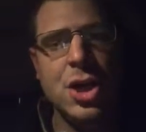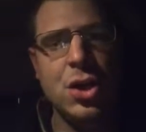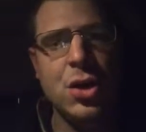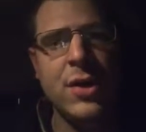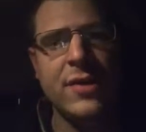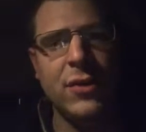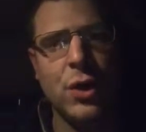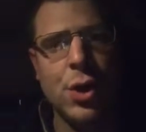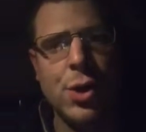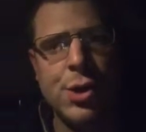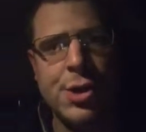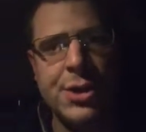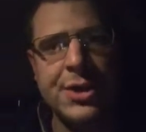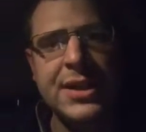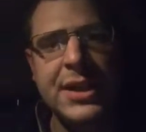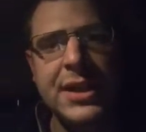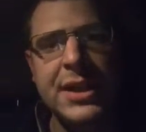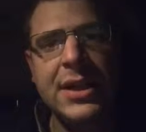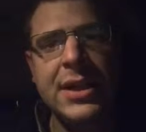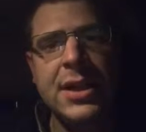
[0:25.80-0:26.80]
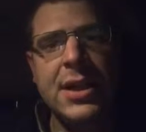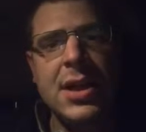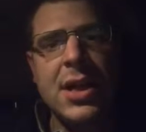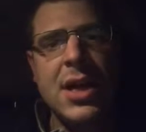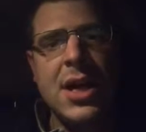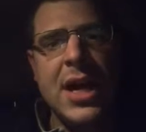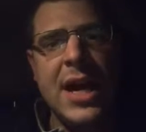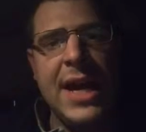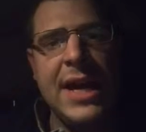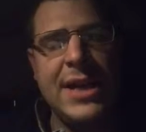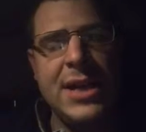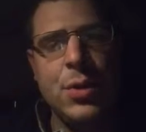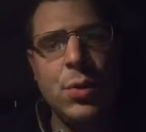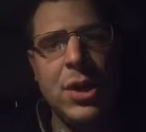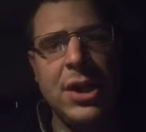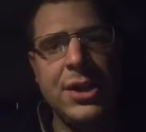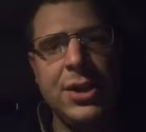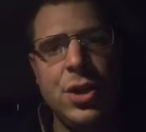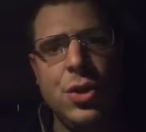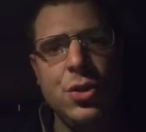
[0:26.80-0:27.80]
you have heard,
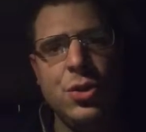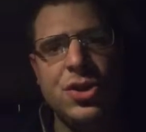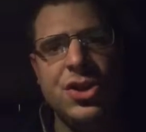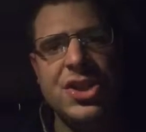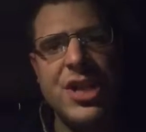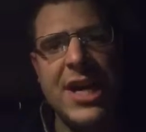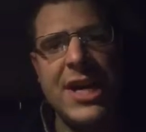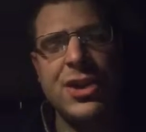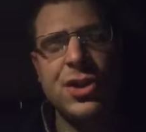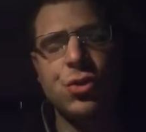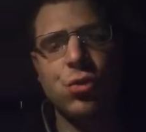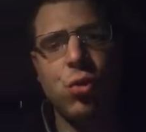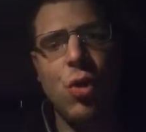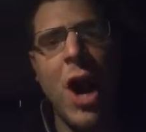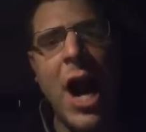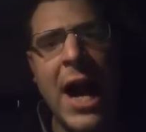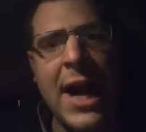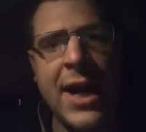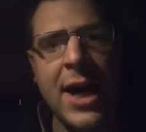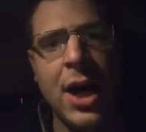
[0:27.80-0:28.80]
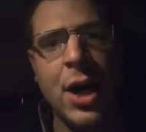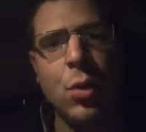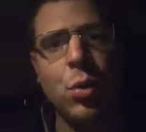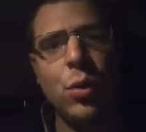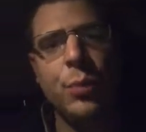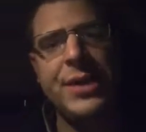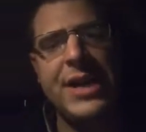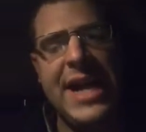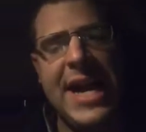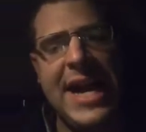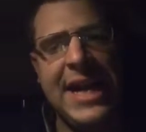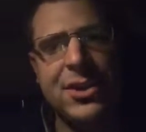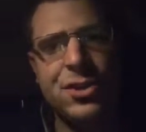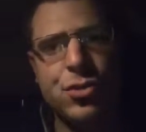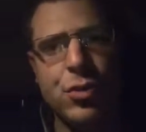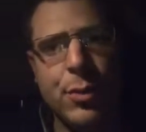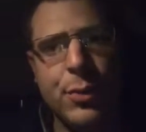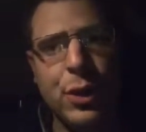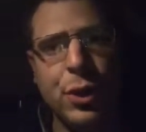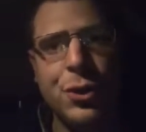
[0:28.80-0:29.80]
anyone who says Raca will be
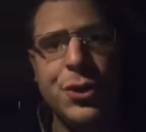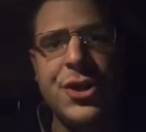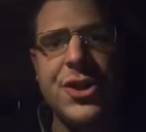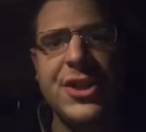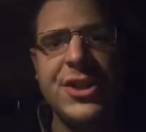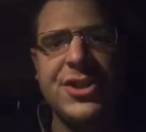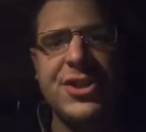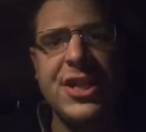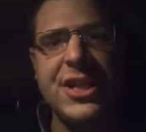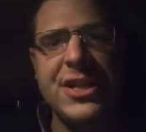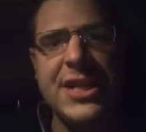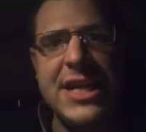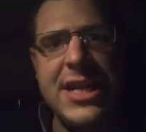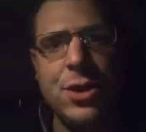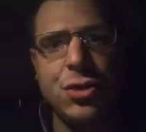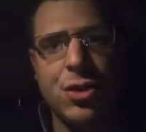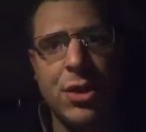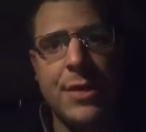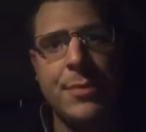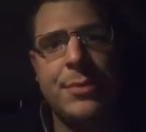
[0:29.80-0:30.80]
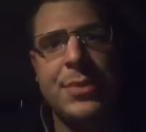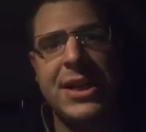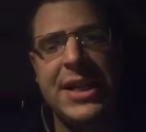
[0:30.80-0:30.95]
answerable to the Sanhedrin,